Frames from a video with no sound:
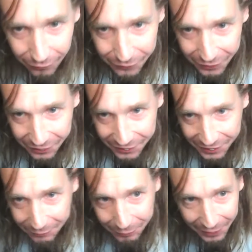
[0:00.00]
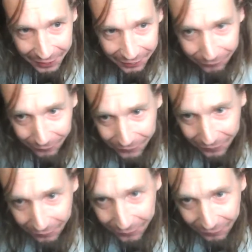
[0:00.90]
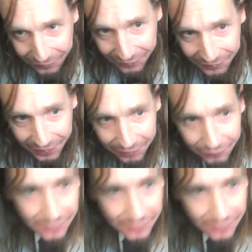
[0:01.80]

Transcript: you to see plenty of what's going on, you see, with the